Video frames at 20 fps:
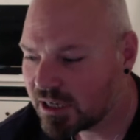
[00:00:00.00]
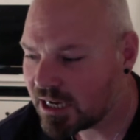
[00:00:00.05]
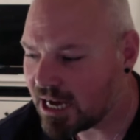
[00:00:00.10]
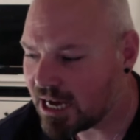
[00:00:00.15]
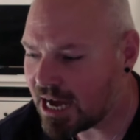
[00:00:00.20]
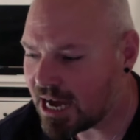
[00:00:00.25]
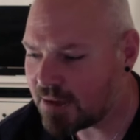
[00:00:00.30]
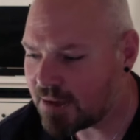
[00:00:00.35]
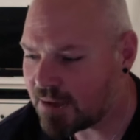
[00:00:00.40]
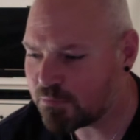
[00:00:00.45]

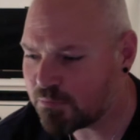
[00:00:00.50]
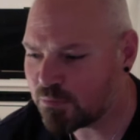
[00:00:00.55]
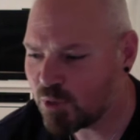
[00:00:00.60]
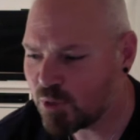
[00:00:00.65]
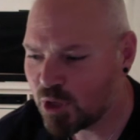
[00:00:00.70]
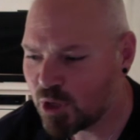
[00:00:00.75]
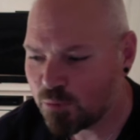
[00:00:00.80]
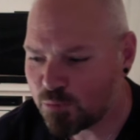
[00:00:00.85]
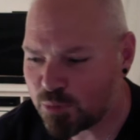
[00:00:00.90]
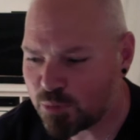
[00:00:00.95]
Um,
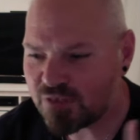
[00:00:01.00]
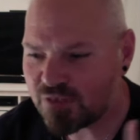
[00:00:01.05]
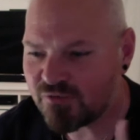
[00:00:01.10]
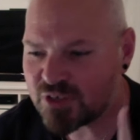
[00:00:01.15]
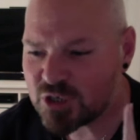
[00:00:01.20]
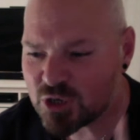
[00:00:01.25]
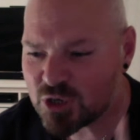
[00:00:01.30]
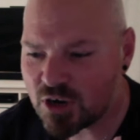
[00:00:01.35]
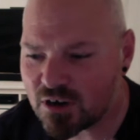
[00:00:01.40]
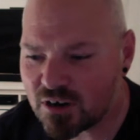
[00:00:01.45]
but the
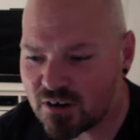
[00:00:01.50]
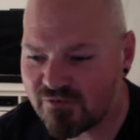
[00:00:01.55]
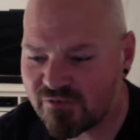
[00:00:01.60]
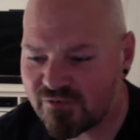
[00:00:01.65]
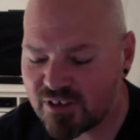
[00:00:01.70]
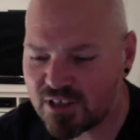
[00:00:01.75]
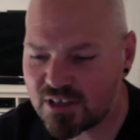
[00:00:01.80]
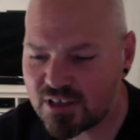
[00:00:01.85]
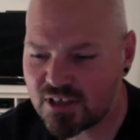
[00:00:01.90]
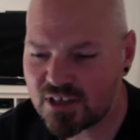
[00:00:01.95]

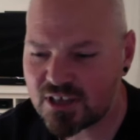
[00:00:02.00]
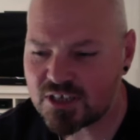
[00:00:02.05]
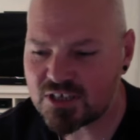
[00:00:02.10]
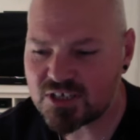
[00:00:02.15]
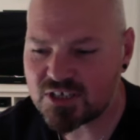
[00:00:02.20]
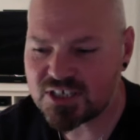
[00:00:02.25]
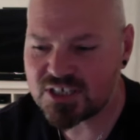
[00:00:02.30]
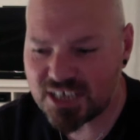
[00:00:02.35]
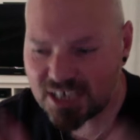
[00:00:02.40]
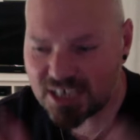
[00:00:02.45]
photographer that
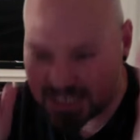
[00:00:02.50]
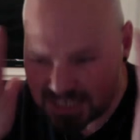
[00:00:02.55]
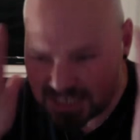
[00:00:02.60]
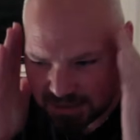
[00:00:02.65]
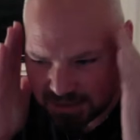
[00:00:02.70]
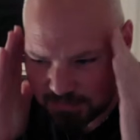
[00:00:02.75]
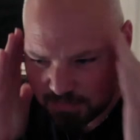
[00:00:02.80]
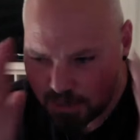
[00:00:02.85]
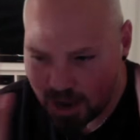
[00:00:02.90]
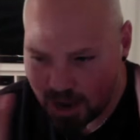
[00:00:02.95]
sticks
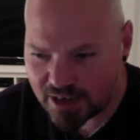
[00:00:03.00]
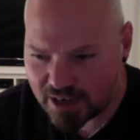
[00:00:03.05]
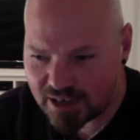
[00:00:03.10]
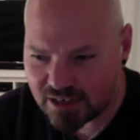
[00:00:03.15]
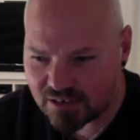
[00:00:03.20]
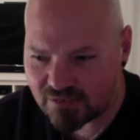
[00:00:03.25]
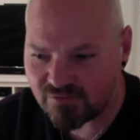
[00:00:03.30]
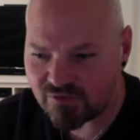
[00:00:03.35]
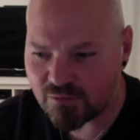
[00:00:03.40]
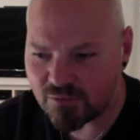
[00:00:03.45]
in
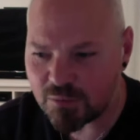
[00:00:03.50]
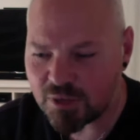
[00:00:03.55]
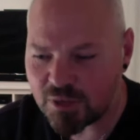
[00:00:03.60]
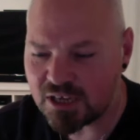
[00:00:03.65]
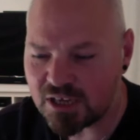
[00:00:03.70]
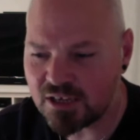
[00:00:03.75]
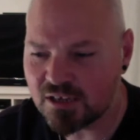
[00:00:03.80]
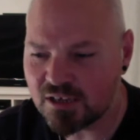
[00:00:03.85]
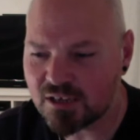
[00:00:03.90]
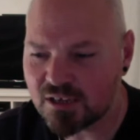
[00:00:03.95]
mind for
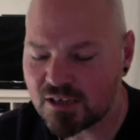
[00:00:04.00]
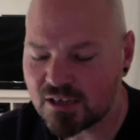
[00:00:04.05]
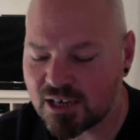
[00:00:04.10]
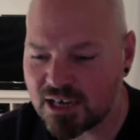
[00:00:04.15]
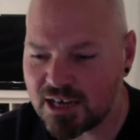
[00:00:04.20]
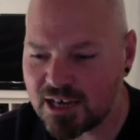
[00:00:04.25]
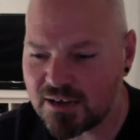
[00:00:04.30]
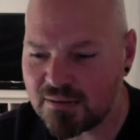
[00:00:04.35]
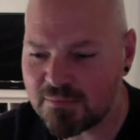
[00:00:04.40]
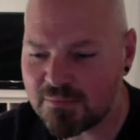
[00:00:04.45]
me,
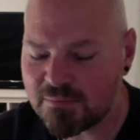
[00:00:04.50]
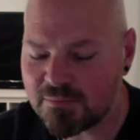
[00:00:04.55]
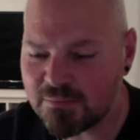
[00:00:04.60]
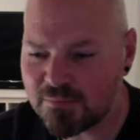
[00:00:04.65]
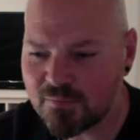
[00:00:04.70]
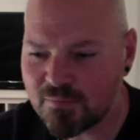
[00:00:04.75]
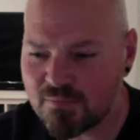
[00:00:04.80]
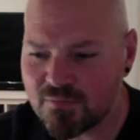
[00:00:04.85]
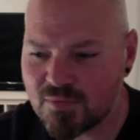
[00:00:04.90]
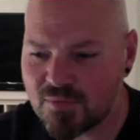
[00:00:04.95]
um,